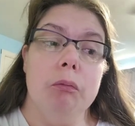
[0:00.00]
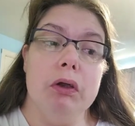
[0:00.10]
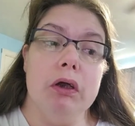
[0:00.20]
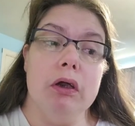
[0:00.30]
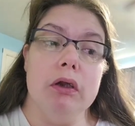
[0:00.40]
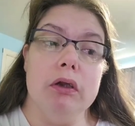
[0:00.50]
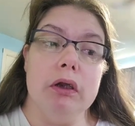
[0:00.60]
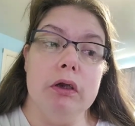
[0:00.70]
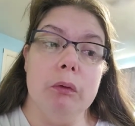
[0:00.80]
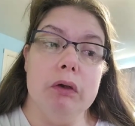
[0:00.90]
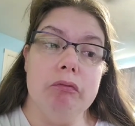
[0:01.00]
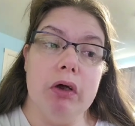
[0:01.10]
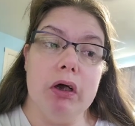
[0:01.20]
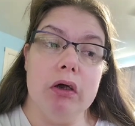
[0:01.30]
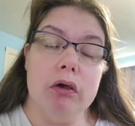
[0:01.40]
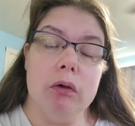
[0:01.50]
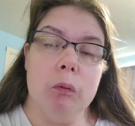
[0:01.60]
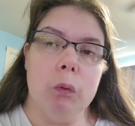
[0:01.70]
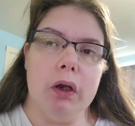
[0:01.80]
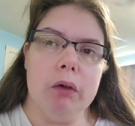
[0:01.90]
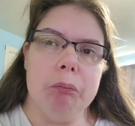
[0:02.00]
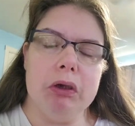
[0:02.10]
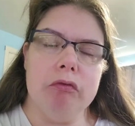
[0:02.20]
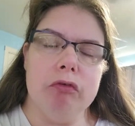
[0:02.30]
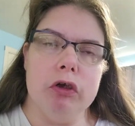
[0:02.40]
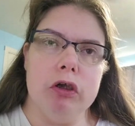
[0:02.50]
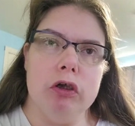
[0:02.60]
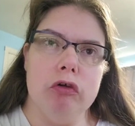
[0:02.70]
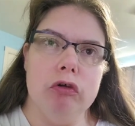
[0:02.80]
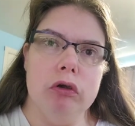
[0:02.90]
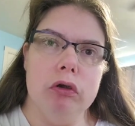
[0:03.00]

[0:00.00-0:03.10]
because I know I've got quite a bit of footage